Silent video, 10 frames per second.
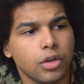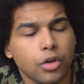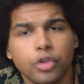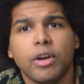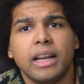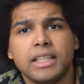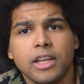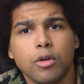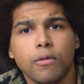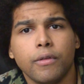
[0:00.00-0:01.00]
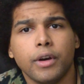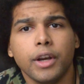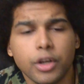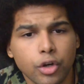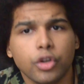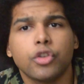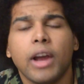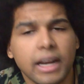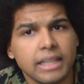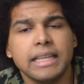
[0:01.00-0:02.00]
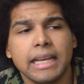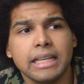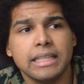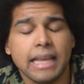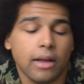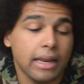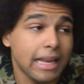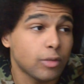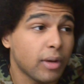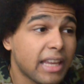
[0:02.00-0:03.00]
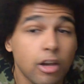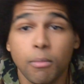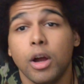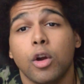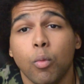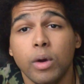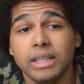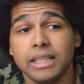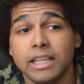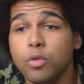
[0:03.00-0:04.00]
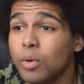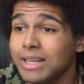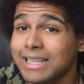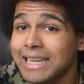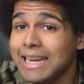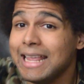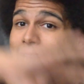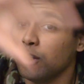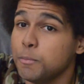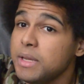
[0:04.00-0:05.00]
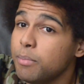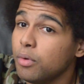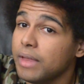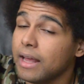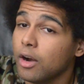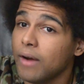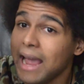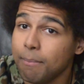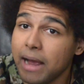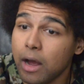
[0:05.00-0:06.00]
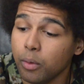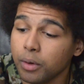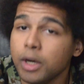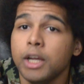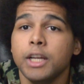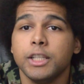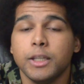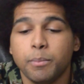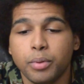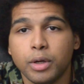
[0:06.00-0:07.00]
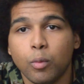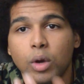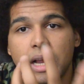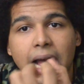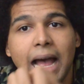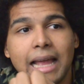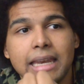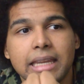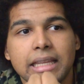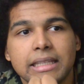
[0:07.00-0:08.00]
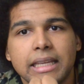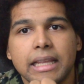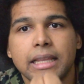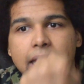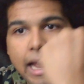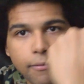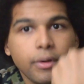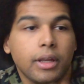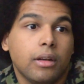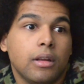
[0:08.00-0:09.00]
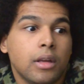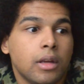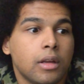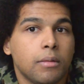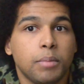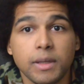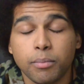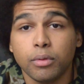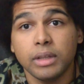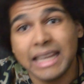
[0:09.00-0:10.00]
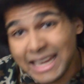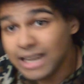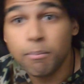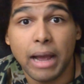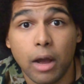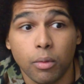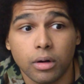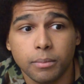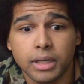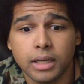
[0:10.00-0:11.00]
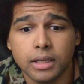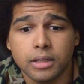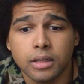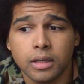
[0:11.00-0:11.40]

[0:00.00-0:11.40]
you're trying to take over and you're trying to take us down. And that's what Killmonger wanted. He wanted to take down the people that are at power to put Wakandans and the African people in power because